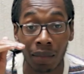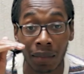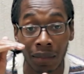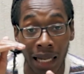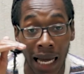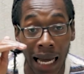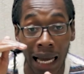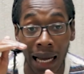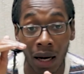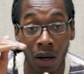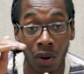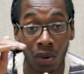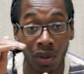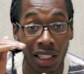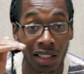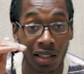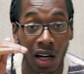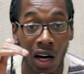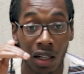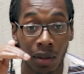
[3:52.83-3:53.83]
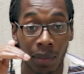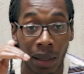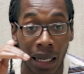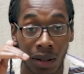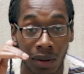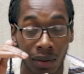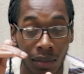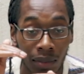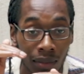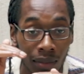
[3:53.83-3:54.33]
Now it's all
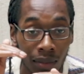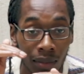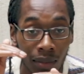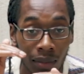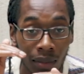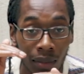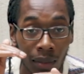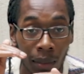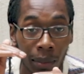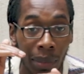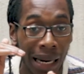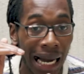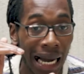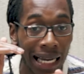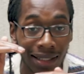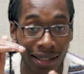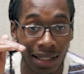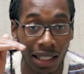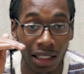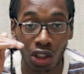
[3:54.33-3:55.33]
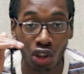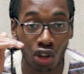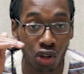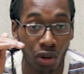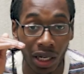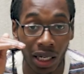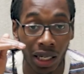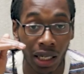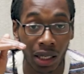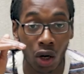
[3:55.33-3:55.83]
about buy, sell, and
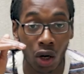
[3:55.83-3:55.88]
trade,